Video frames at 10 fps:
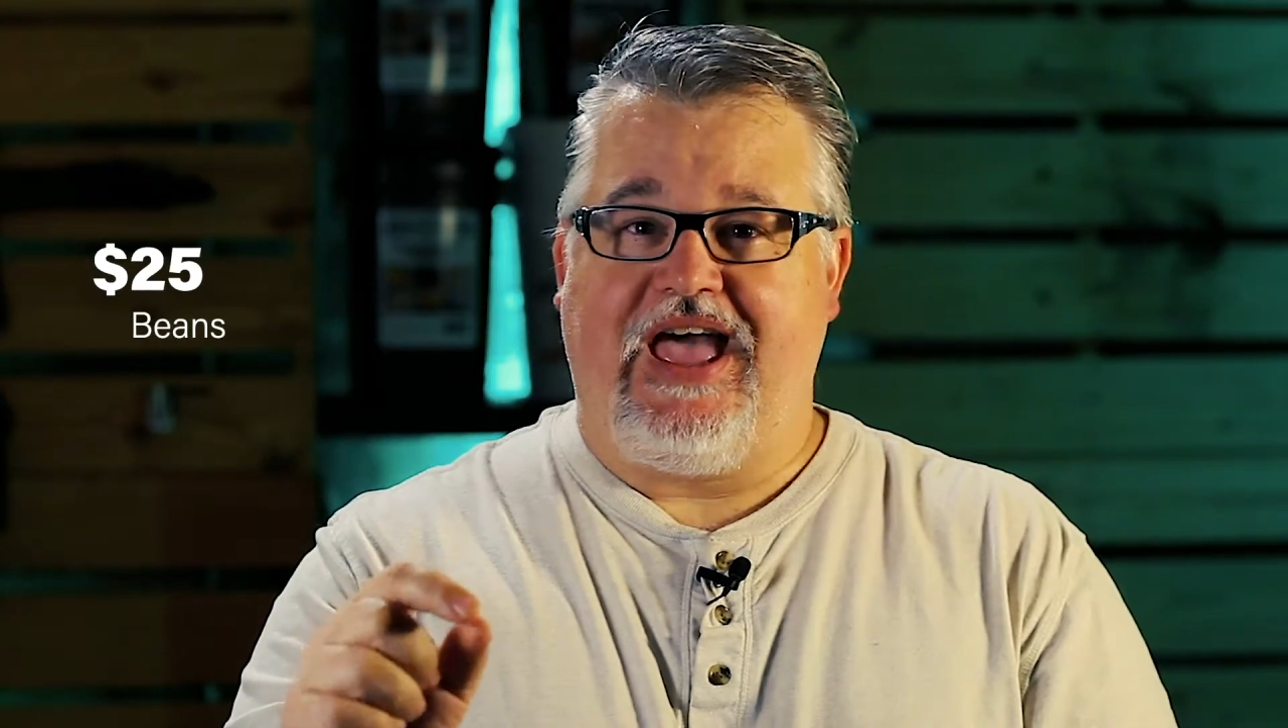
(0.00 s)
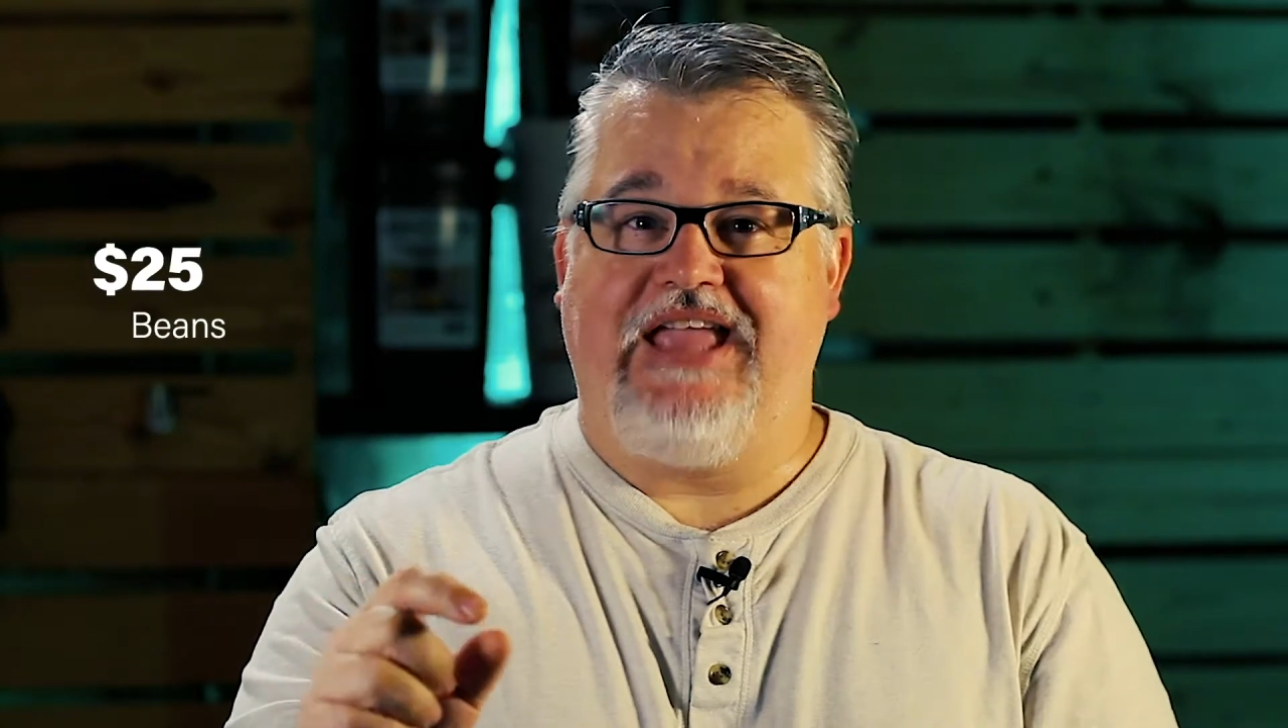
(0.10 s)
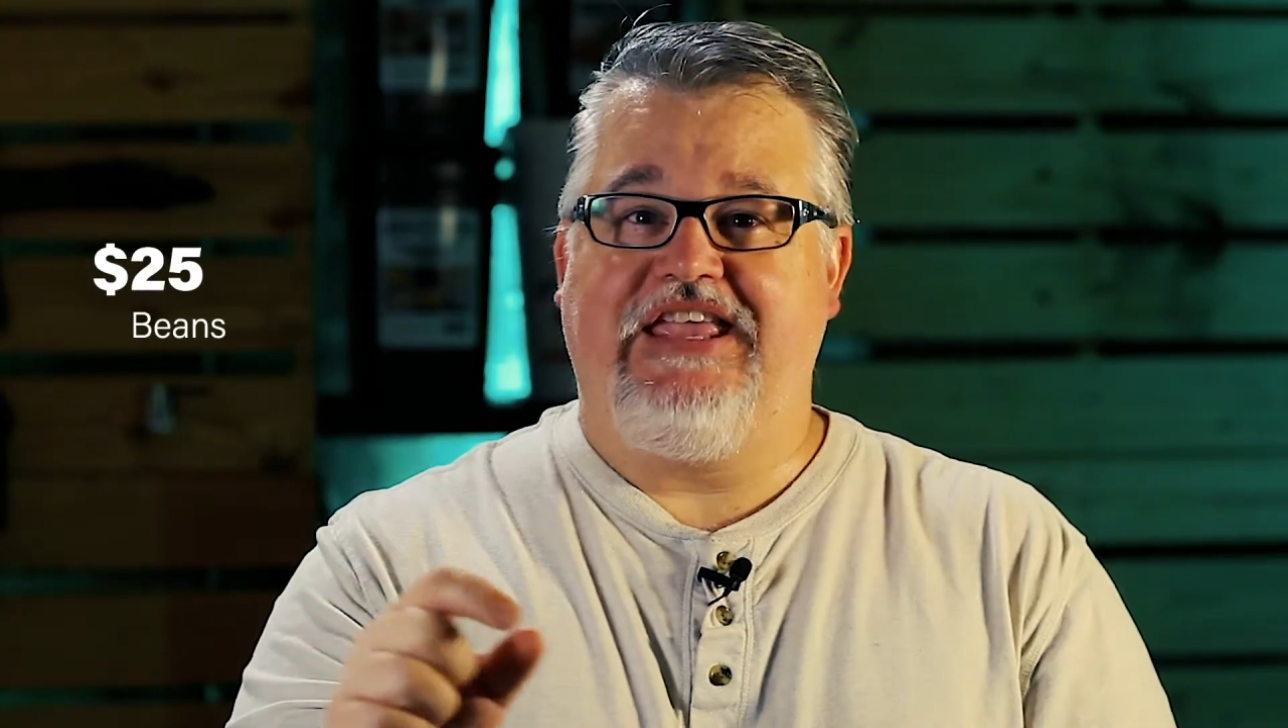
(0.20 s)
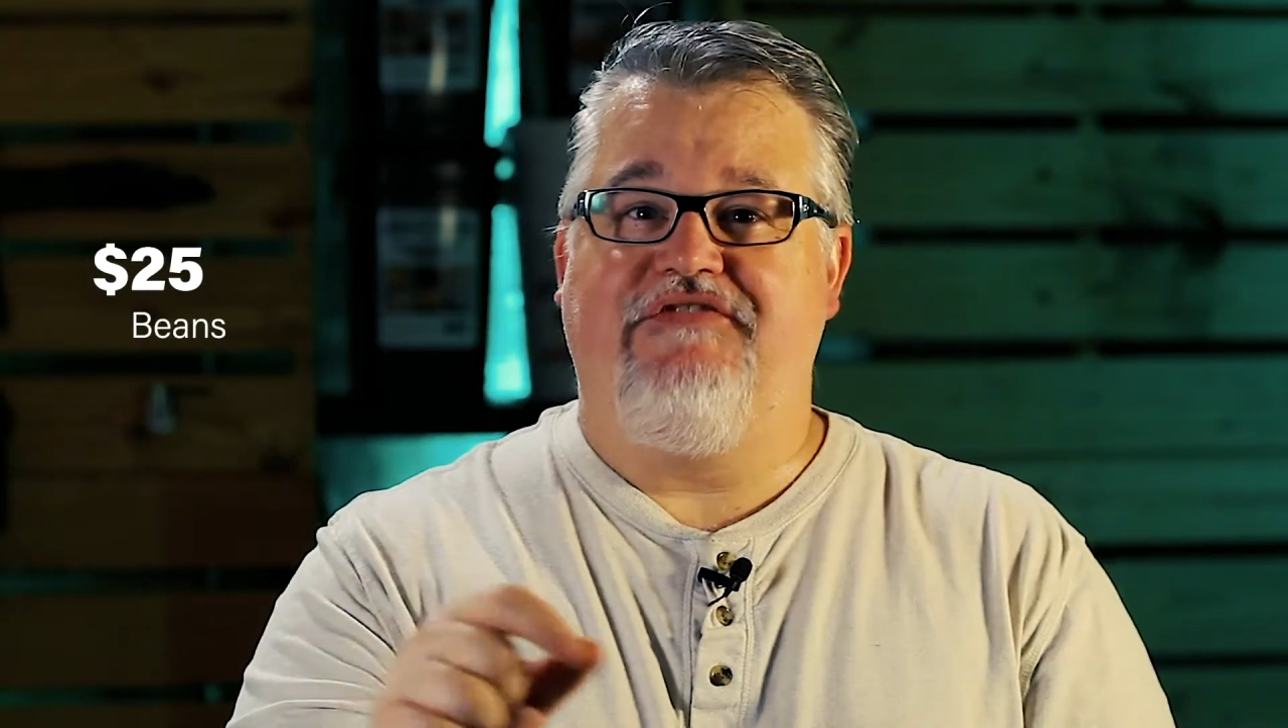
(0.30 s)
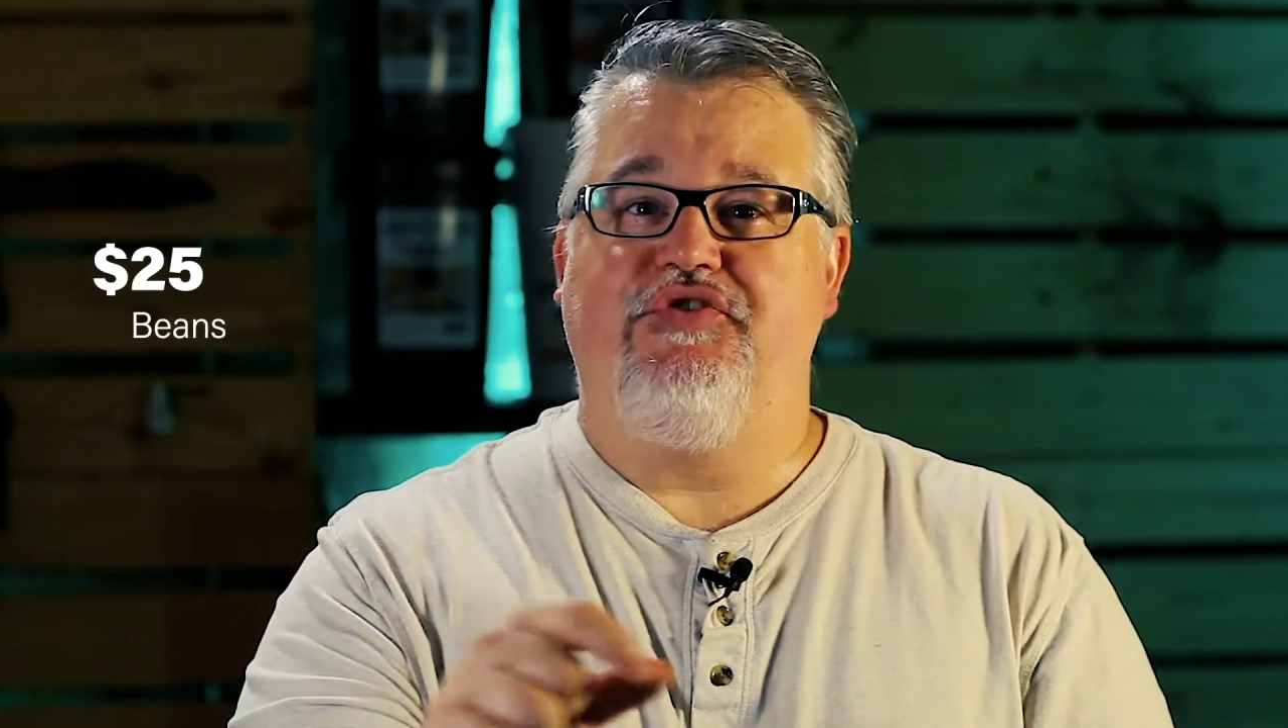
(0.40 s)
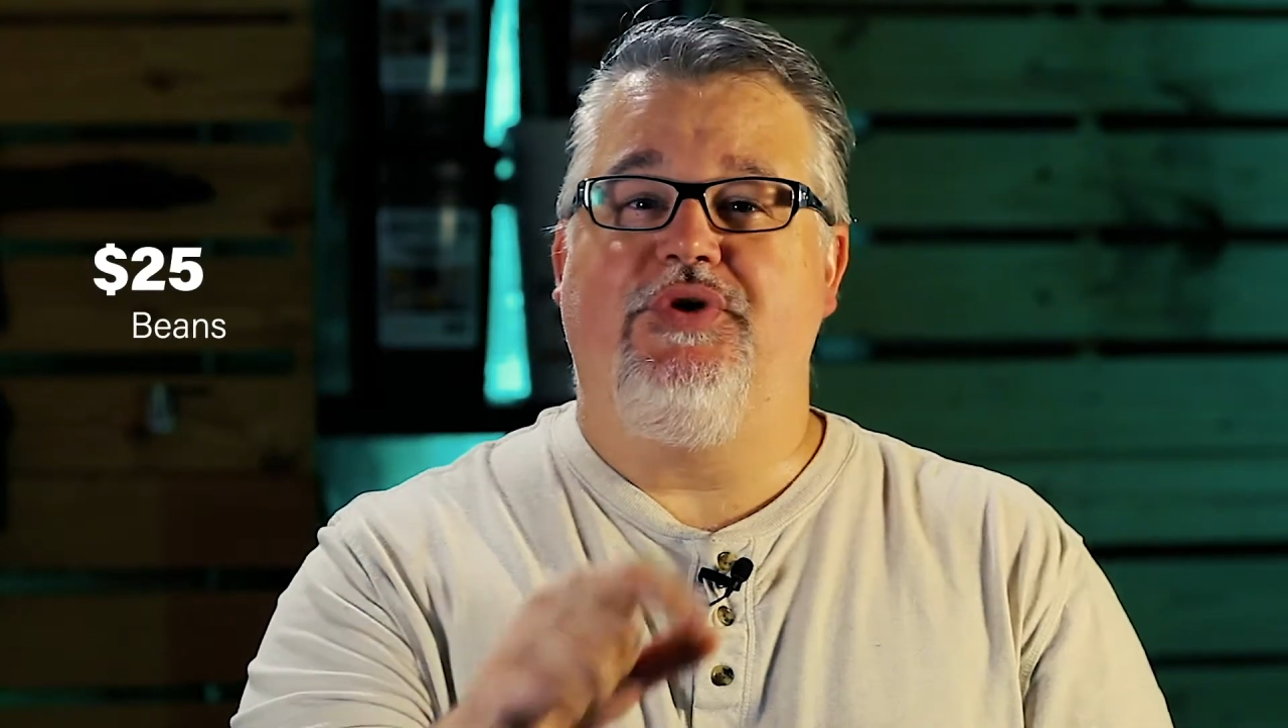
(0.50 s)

and give you